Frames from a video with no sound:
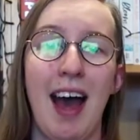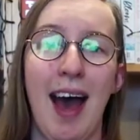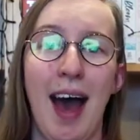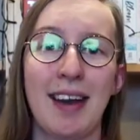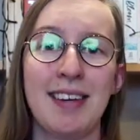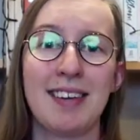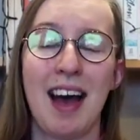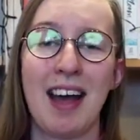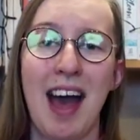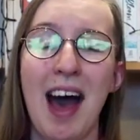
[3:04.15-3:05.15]
And
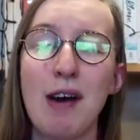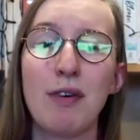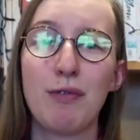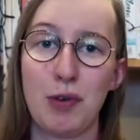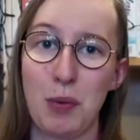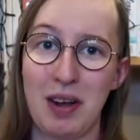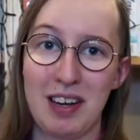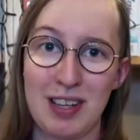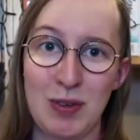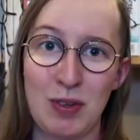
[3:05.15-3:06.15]
I have a few
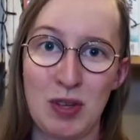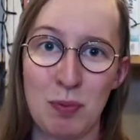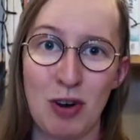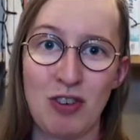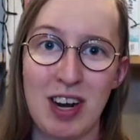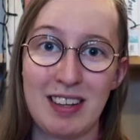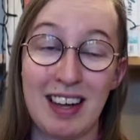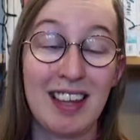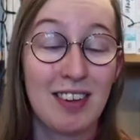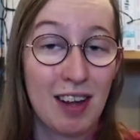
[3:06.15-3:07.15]
ideas for this project.
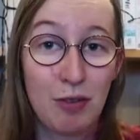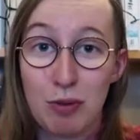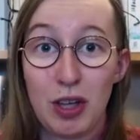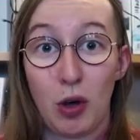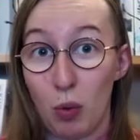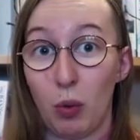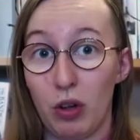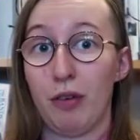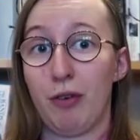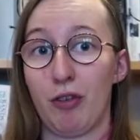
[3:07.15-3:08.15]
I think it sounds really
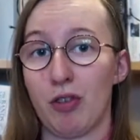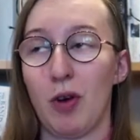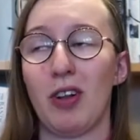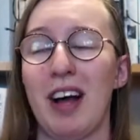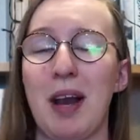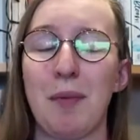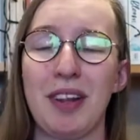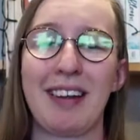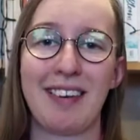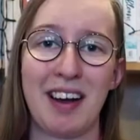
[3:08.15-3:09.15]
cool, first of all, and I'm
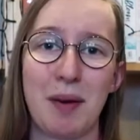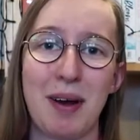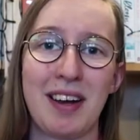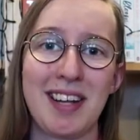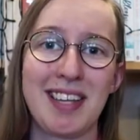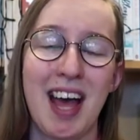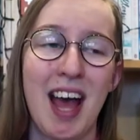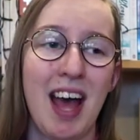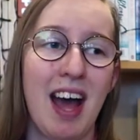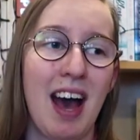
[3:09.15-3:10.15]
really excited about it.
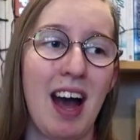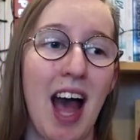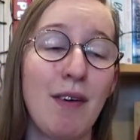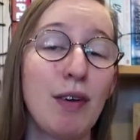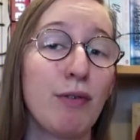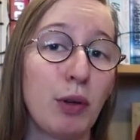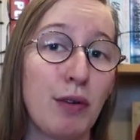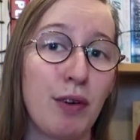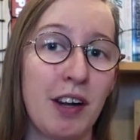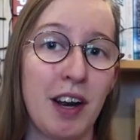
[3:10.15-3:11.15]
I haven't fully
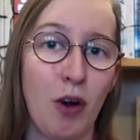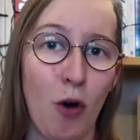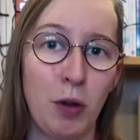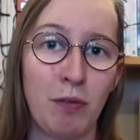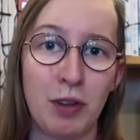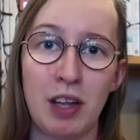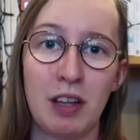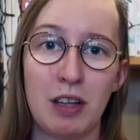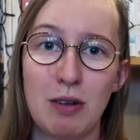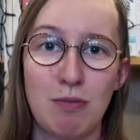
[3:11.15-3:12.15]
figured out all of
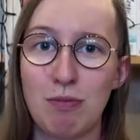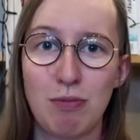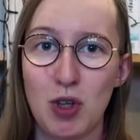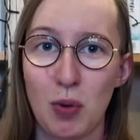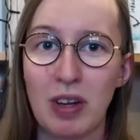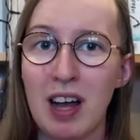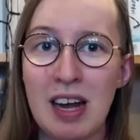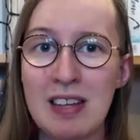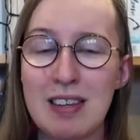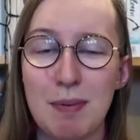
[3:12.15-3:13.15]
the
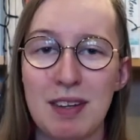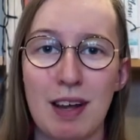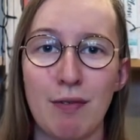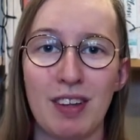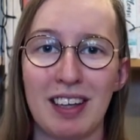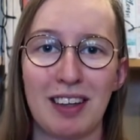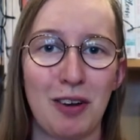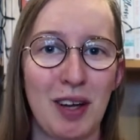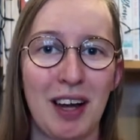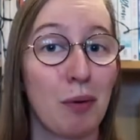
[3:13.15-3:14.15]
storylines because I feel like it
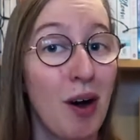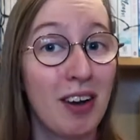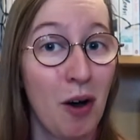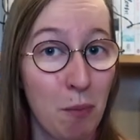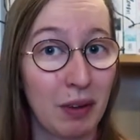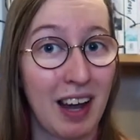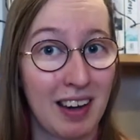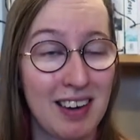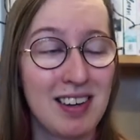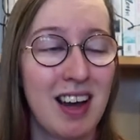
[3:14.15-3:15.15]
could get quite
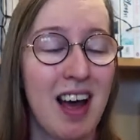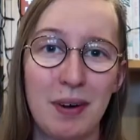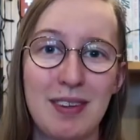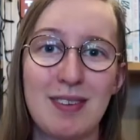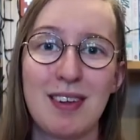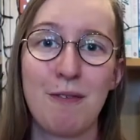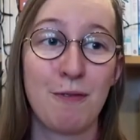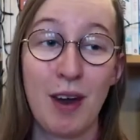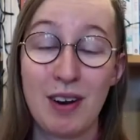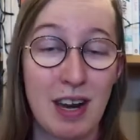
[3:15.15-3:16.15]
complicated, but it's
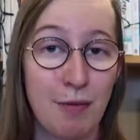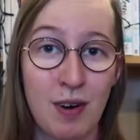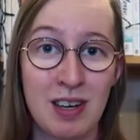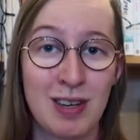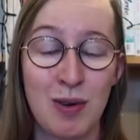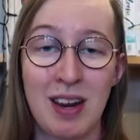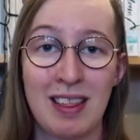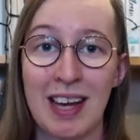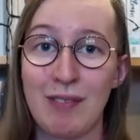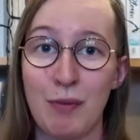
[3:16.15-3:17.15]
very different to
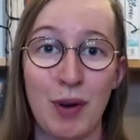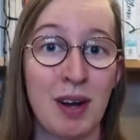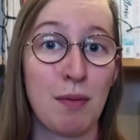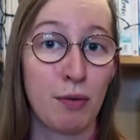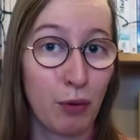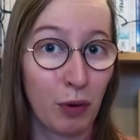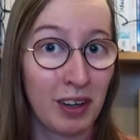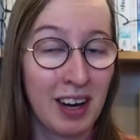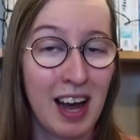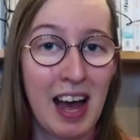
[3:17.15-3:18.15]
anything I've ever written
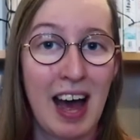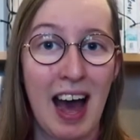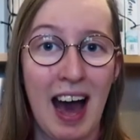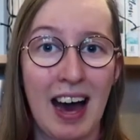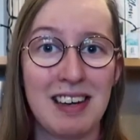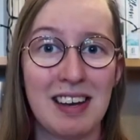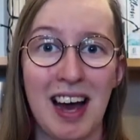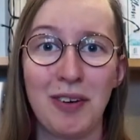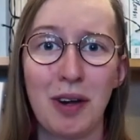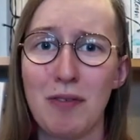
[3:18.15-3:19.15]
before, and
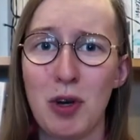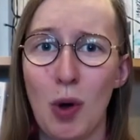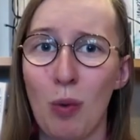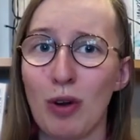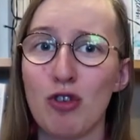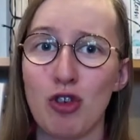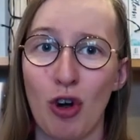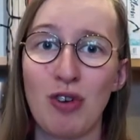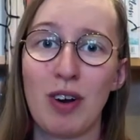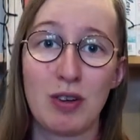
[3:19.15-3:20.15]
I don't even know what
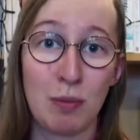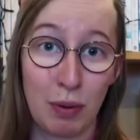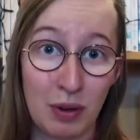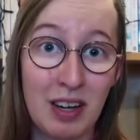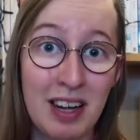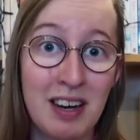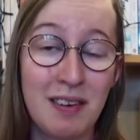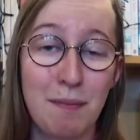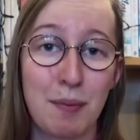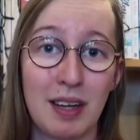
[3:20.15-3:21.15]
genre to put it
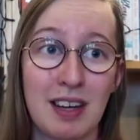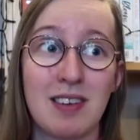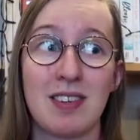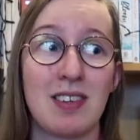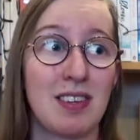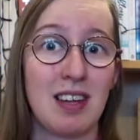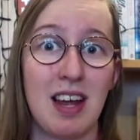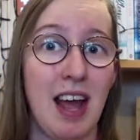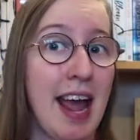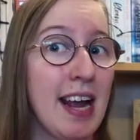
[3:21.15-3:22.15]
in because
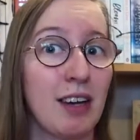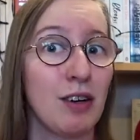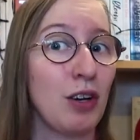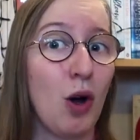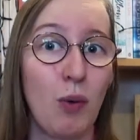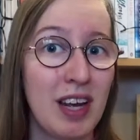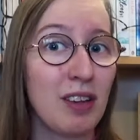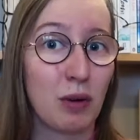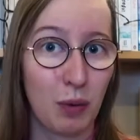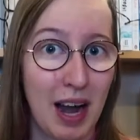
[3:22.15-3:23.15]
it could go
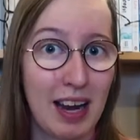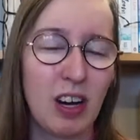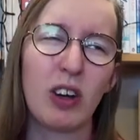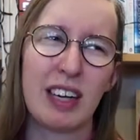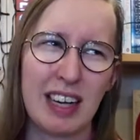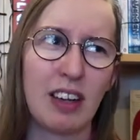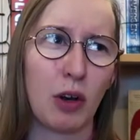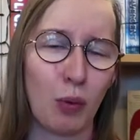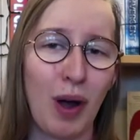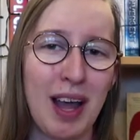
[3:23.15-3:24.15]
either way. Not
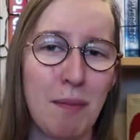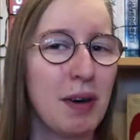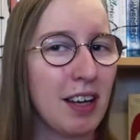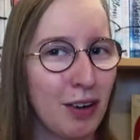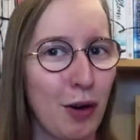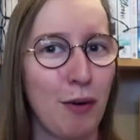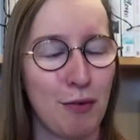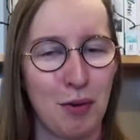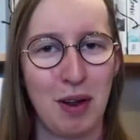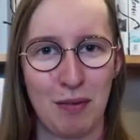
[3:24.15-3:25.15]
either way, but it could go a
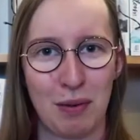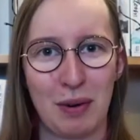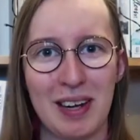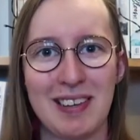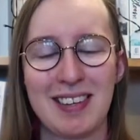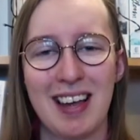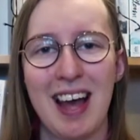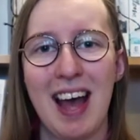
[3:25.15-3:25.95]
few different ways.